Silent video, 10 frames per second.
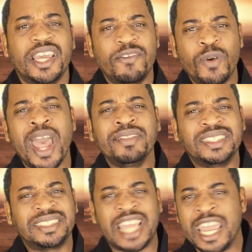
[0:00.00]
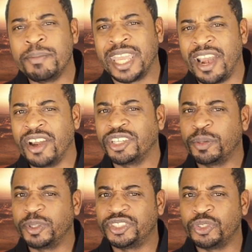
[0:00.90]
If we have the same character
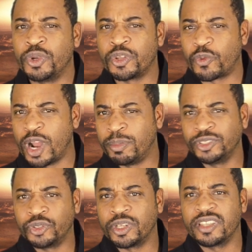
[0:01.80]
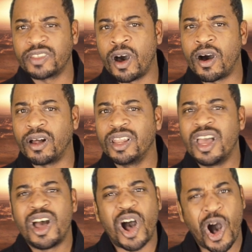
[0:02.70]
pursuing the rebels on Lothal
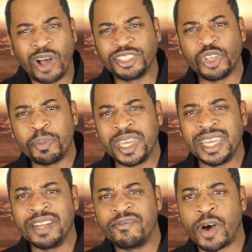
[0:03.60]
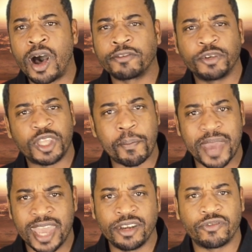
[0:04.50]
also being involved with a
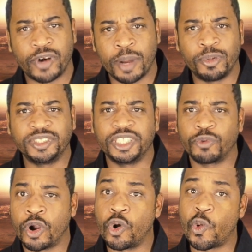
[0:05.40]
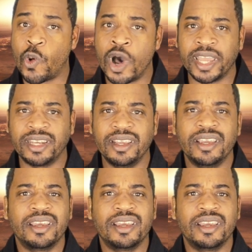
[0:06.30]
band of rebels in Rogue One,